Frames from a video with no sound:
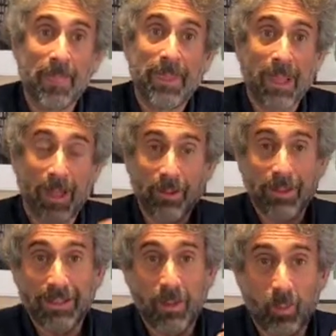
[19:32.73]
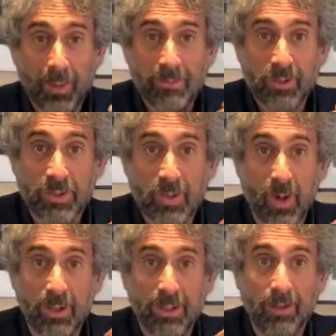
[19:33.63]
The other thing that we've just
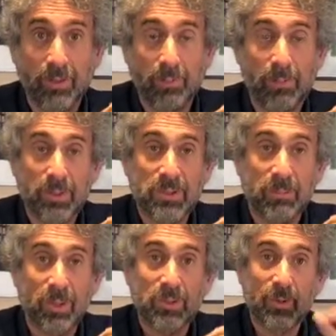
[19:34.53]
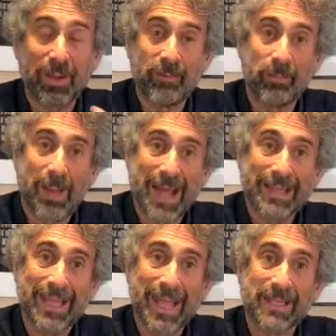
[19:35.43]
started here at the Books and Books, we have a
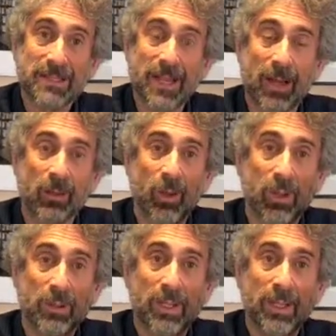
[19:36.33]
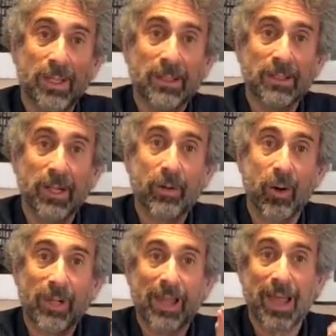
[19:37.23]
podcast now called The
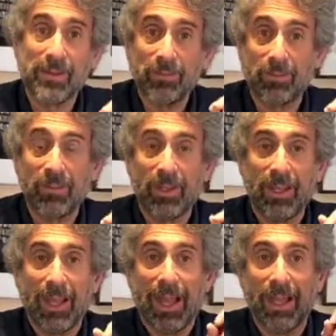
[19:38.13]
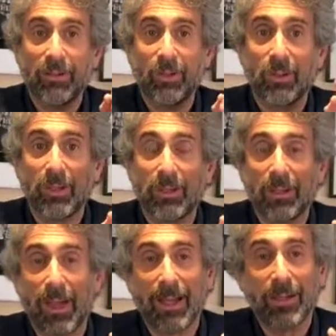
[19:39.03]
Literary Life, and you
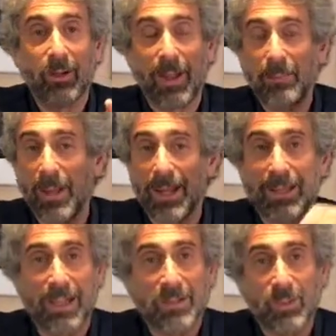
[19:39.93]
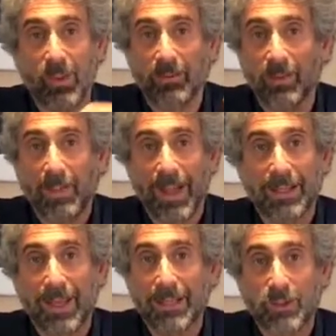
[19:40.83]
can hear that podcast wherever
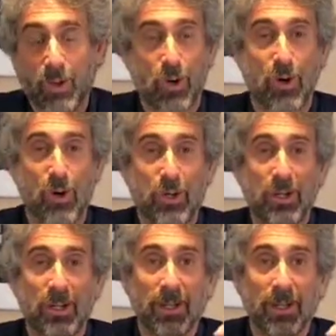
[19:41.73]
podcasts are heard.